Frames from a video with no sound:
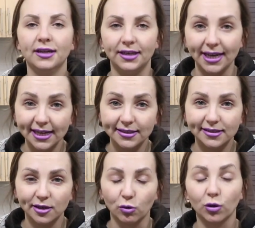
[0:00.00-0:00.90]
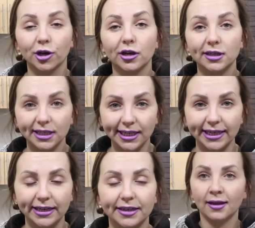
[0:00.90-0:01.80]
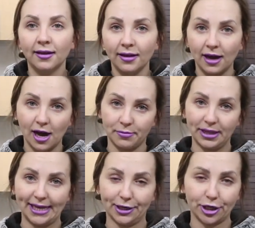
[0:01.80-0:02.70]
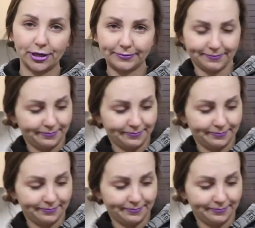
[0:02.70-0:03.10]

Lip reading: Next, we're gonna need a blender,